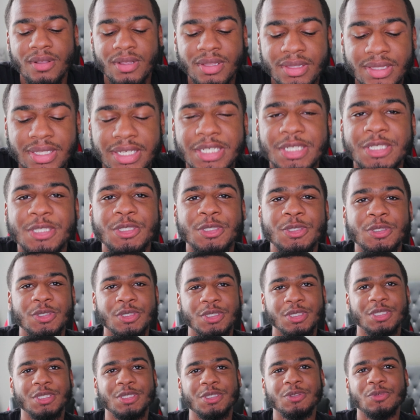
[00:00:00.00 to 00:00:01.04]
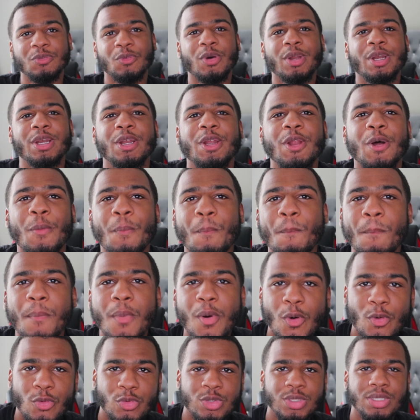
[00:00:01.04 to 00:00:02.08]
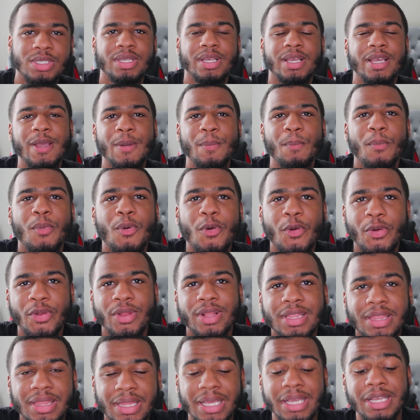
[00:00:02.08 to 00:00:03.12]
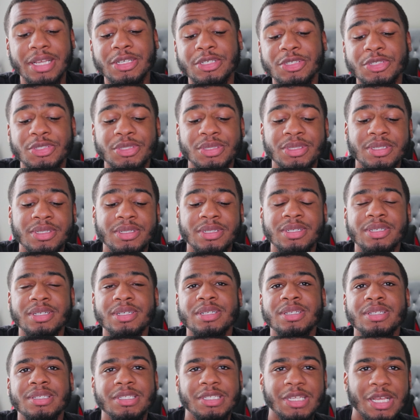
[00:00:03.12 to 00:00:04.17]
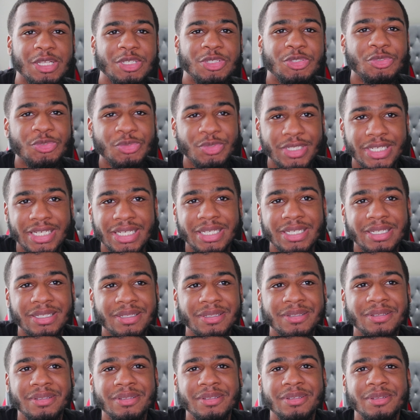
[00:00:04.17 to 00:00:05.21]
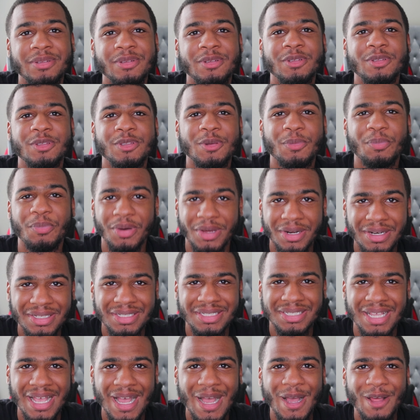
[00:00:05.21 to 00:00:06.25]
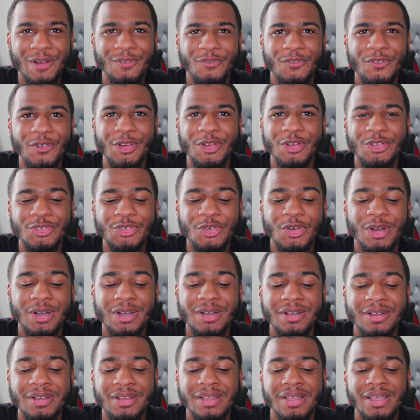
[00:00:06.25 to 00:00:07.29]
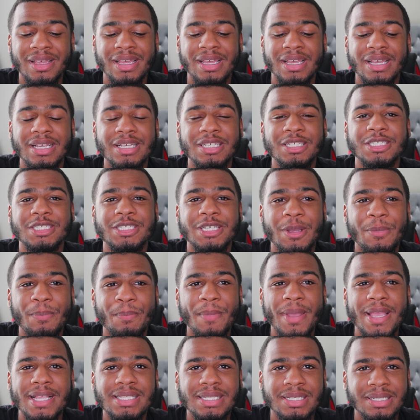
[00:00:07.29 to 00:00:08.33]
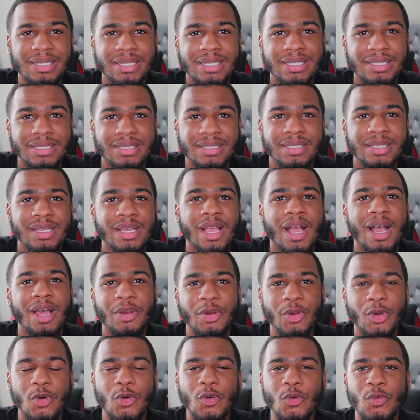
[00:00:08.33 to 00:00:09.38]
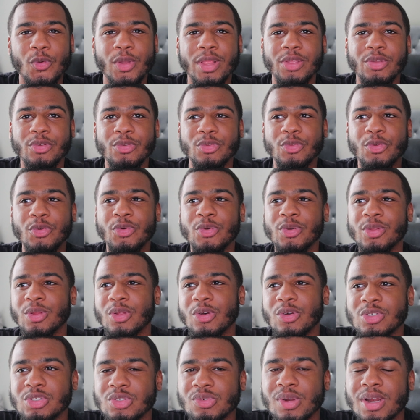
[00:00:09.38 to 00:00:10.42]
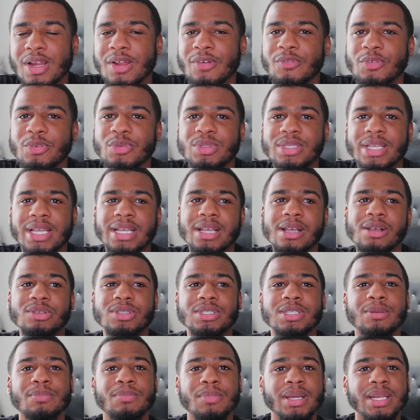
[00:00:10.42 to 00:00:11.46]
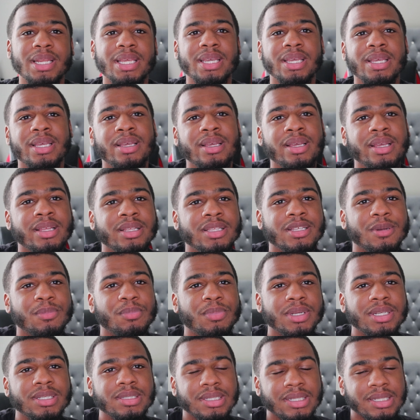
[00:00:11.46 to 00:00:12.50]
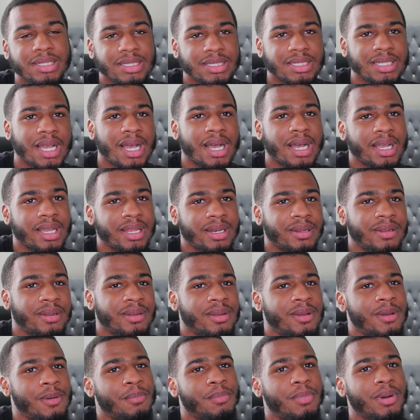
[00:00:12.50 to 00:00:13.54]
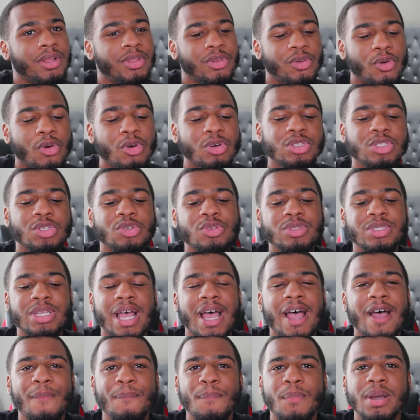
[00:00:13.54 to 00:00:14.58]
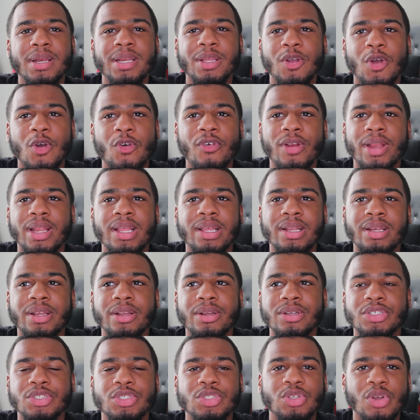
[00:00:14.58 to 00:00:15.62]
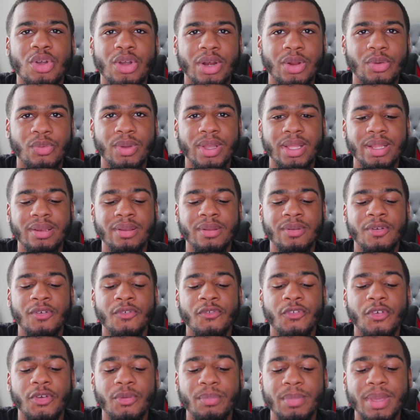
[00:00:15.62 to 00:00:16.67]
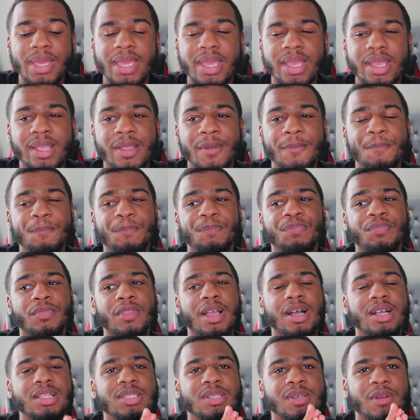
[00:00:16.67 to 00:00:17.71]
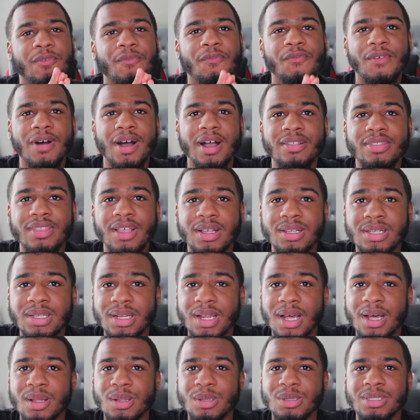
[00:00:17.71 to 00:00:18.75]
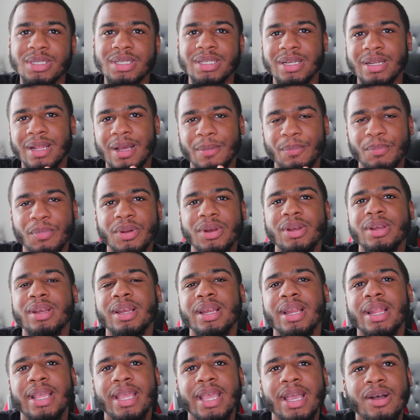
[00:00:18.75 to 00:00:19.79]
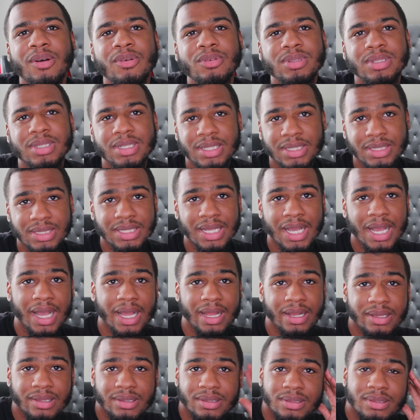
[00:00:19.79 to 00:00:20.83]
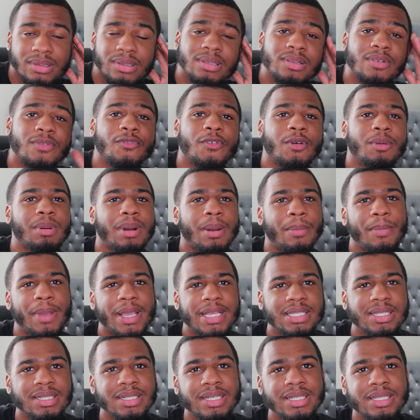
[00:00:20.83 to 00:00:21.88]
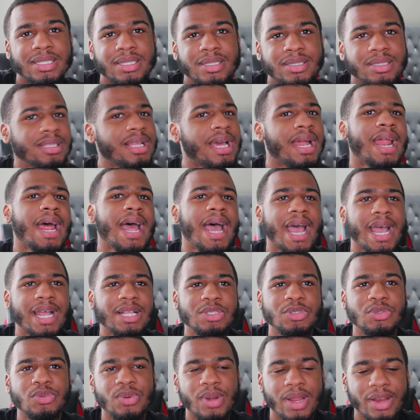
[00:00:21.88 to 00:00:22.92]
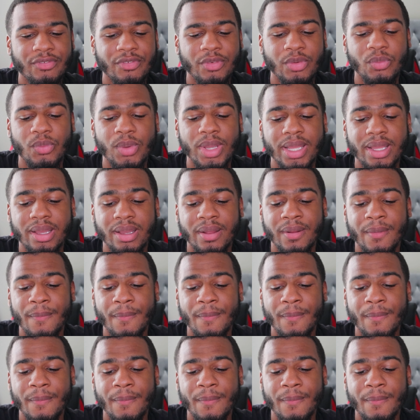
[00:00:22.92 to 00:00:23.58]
this is one of the most important things that you need to put aside for your truck, is your maintenance. I know when you're doing loads or whatever, you take out some money to put to the side, but you also should have money already in there started with. For me, I took $5,000 and I'll put it in an account to the side for my maintenance that I add to every week.